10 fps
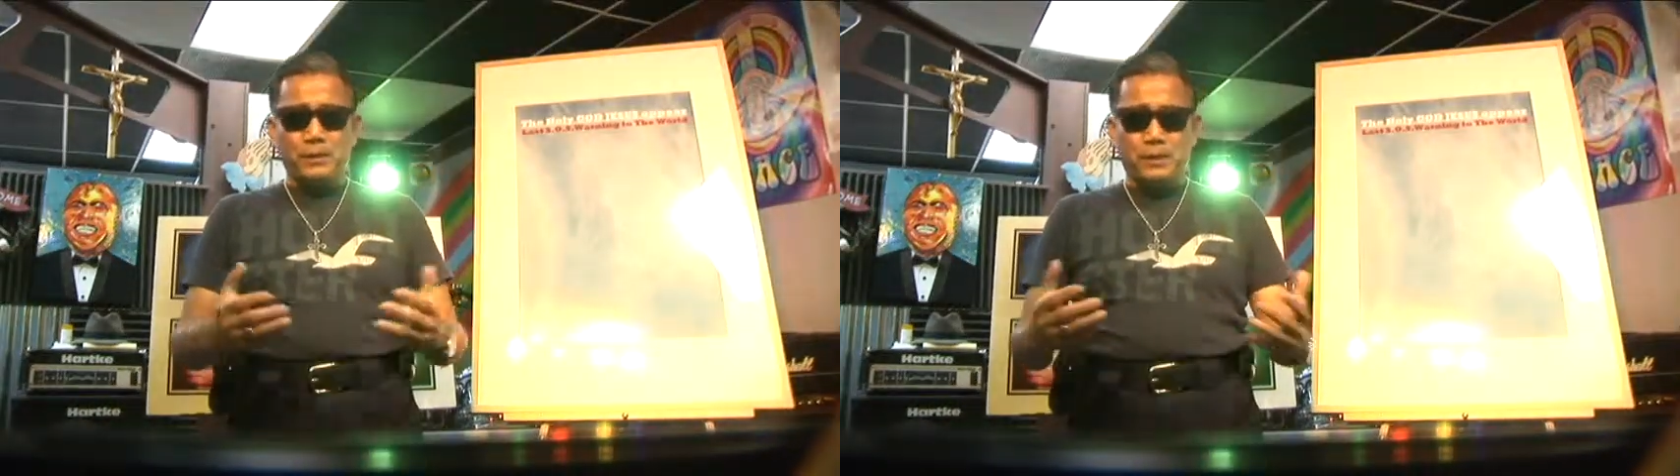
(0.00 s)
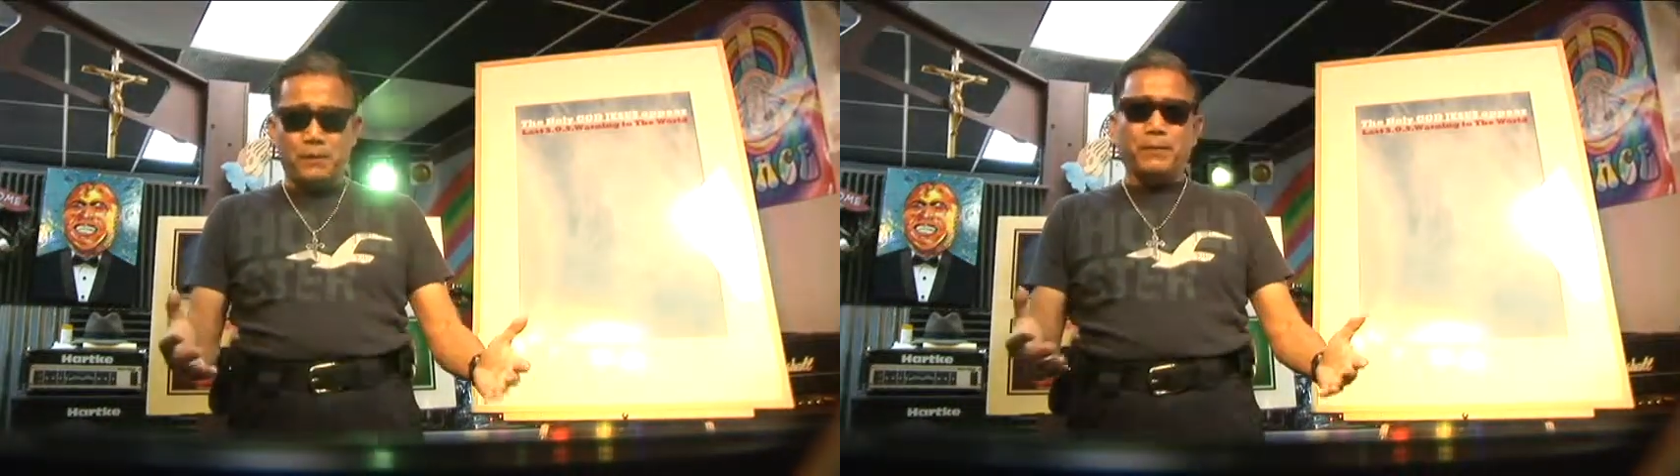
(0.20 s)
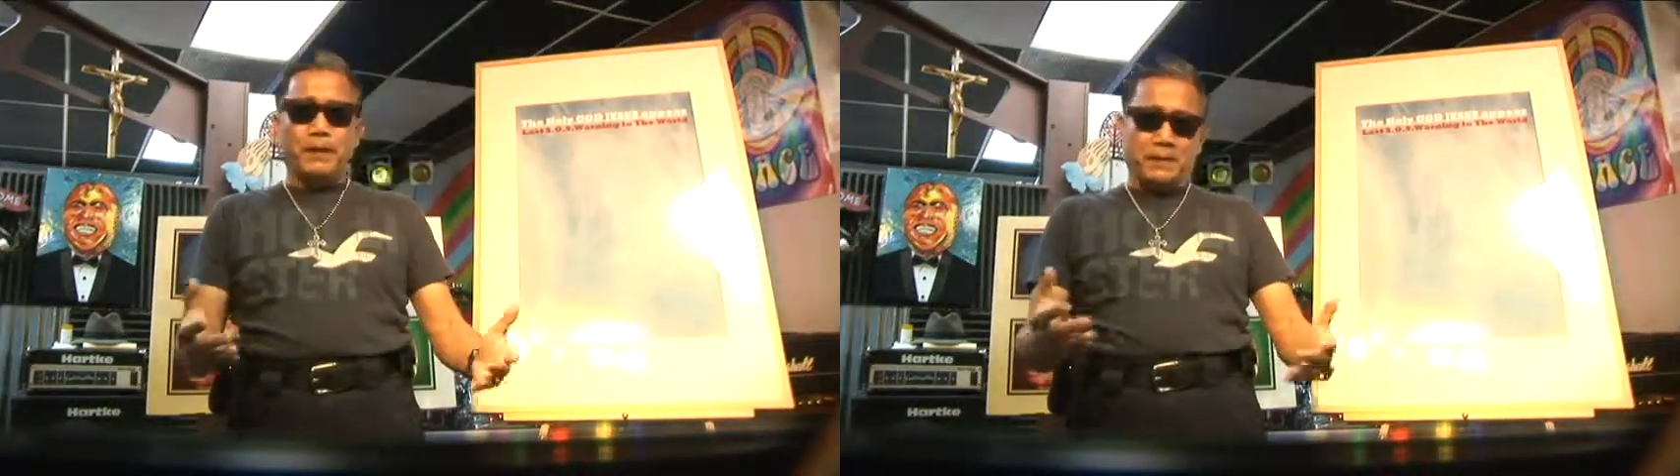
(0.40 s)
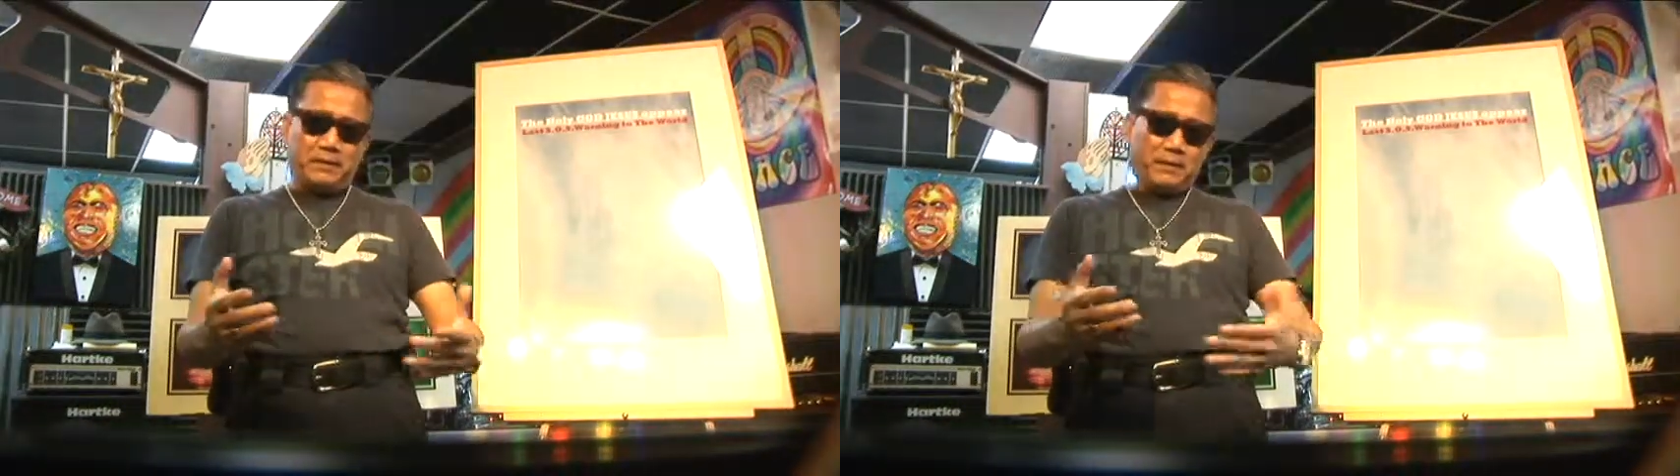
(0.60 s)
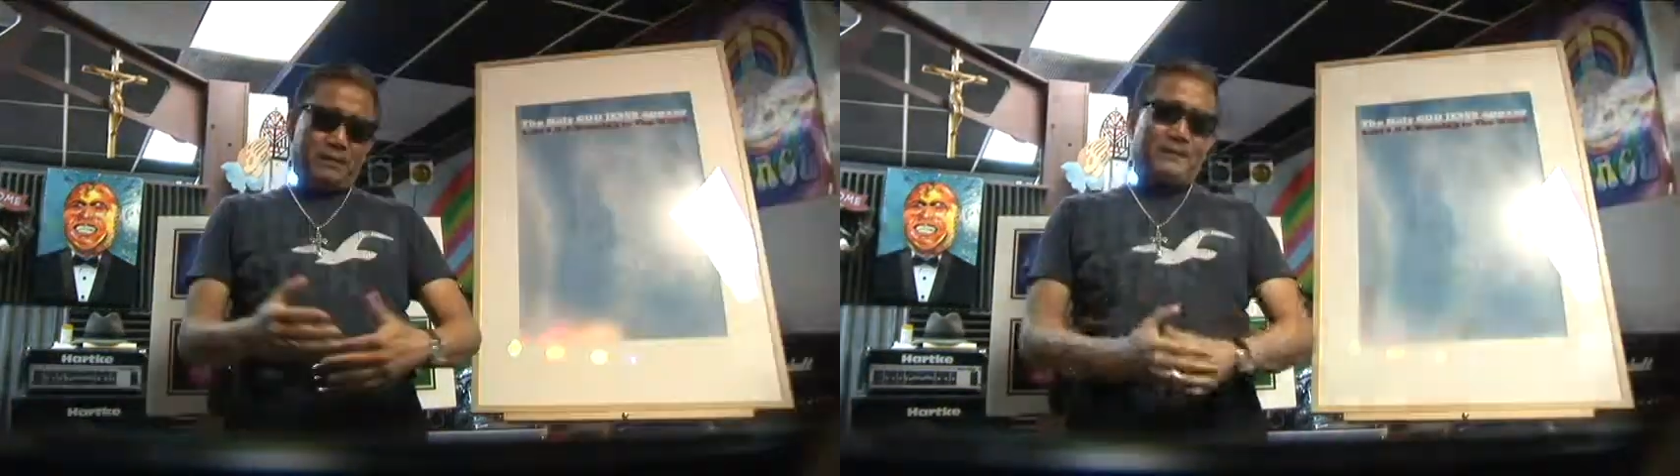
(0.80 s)
Jimmy,
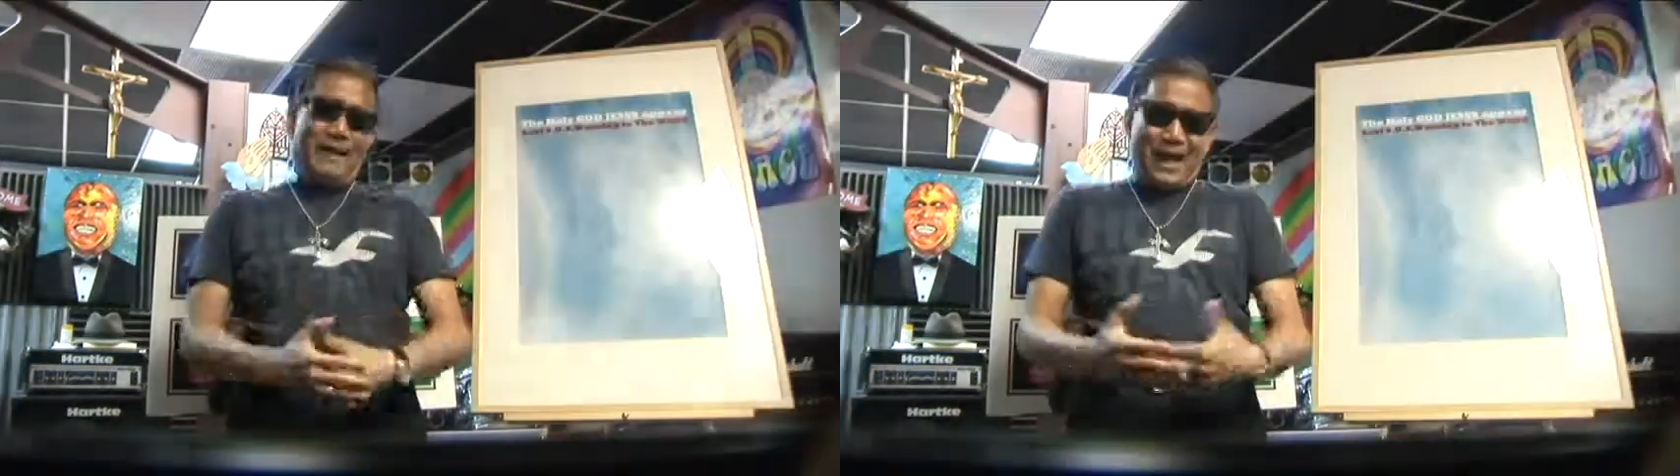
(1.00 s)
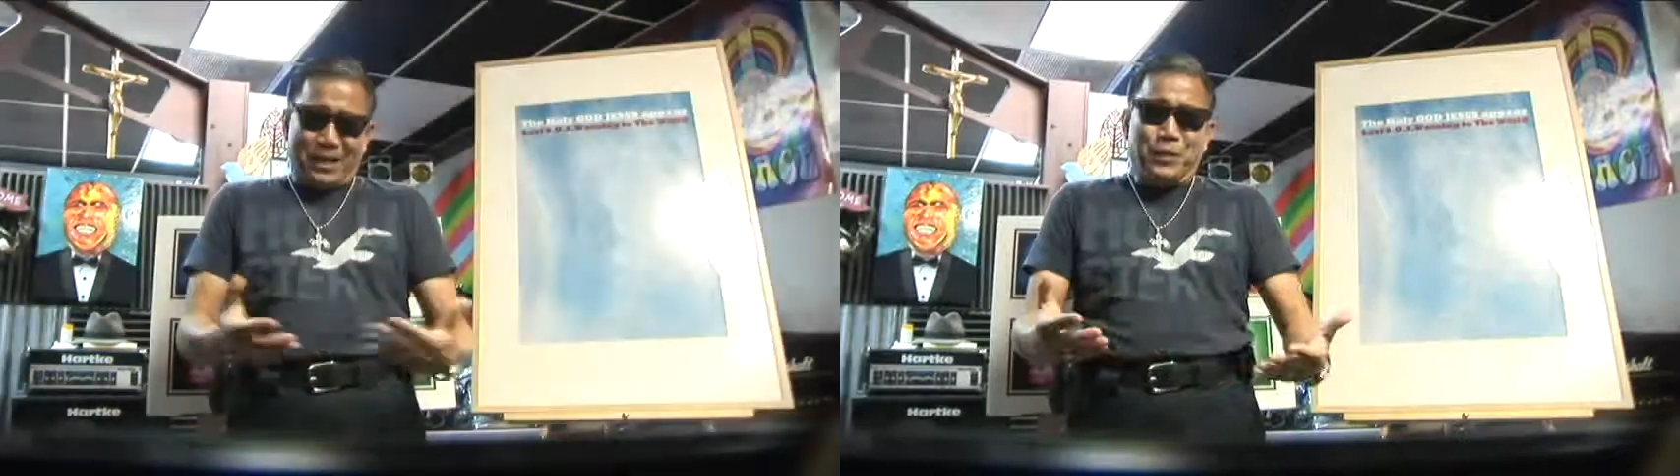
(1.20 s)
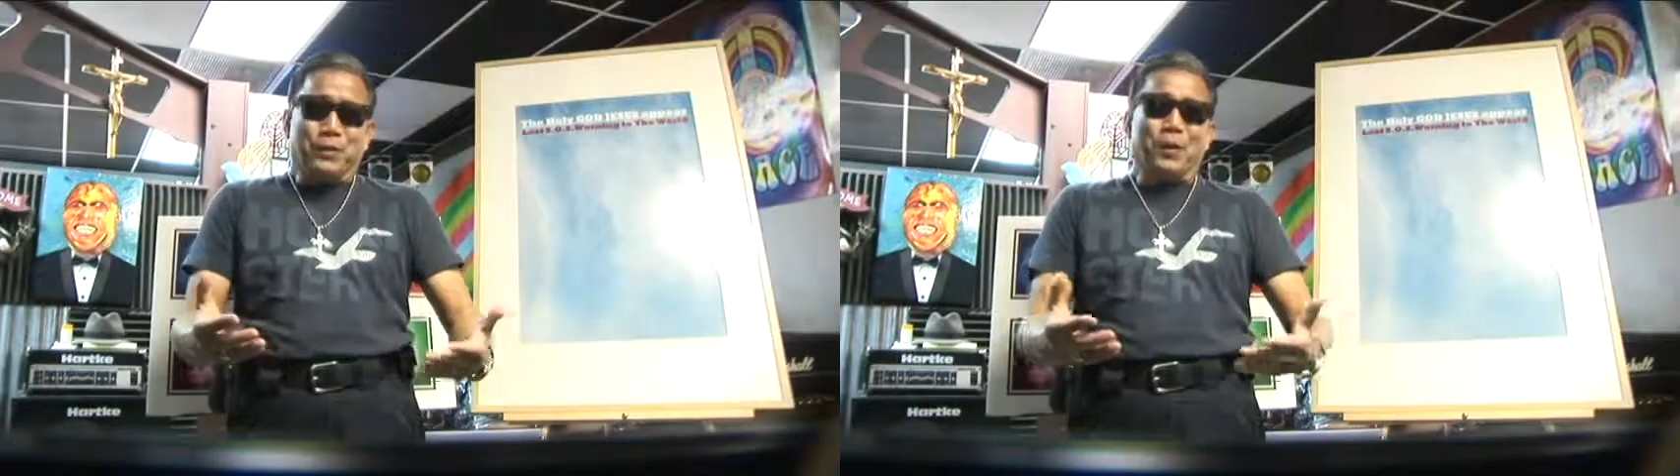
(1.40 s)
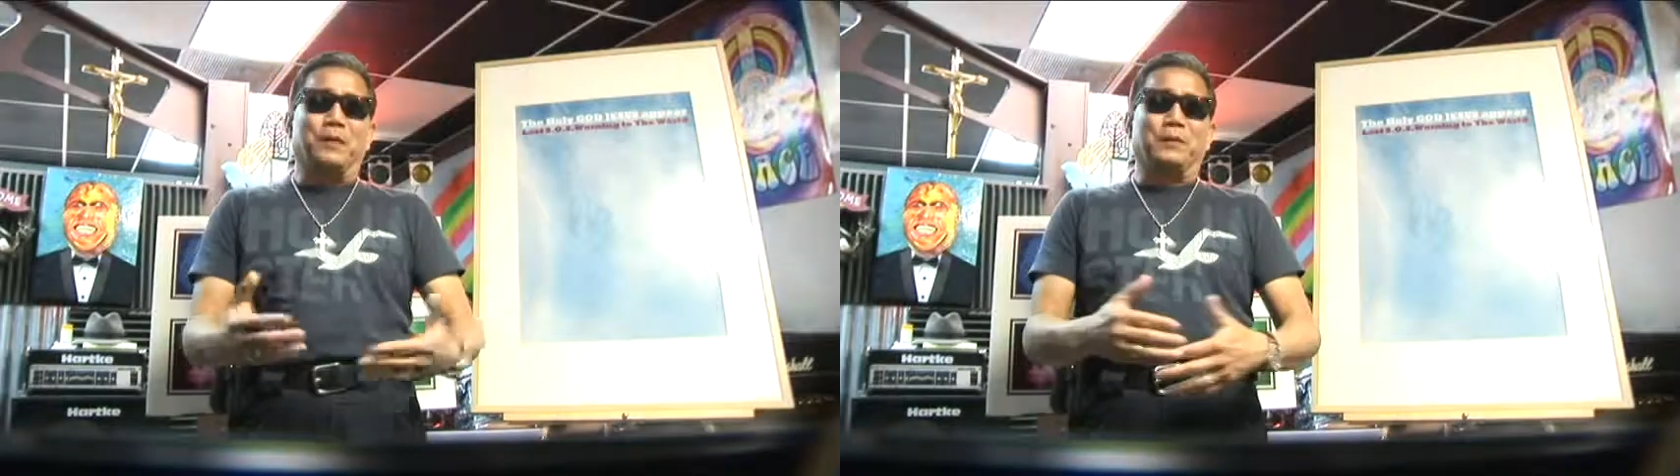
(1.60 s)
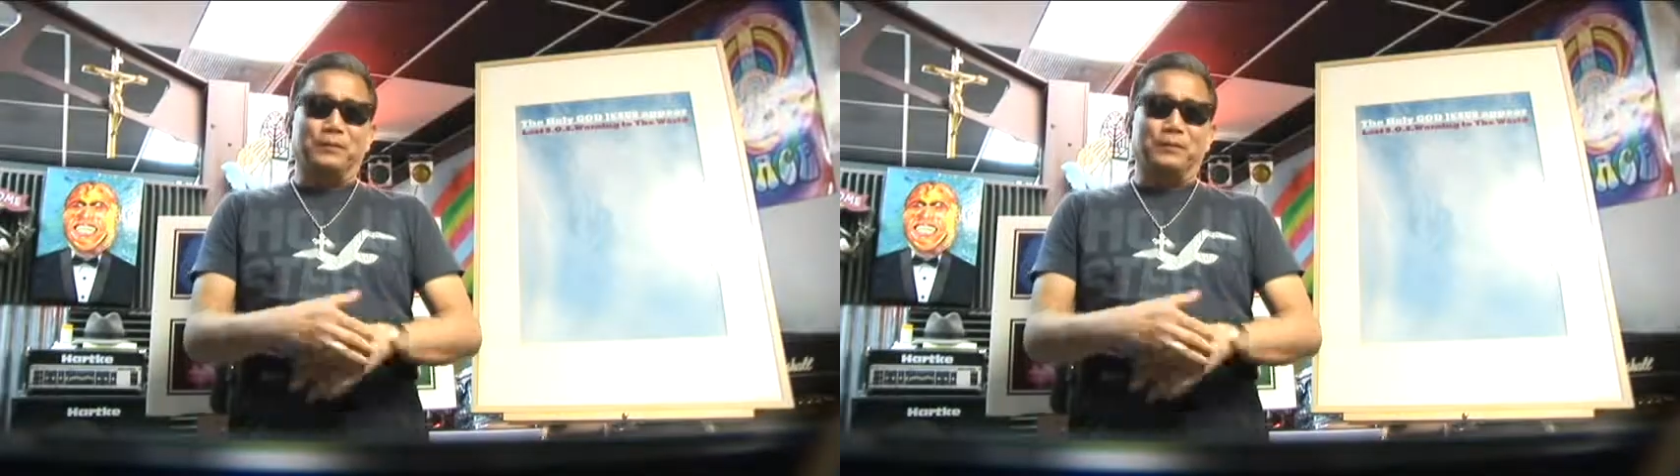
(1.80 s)
as you know.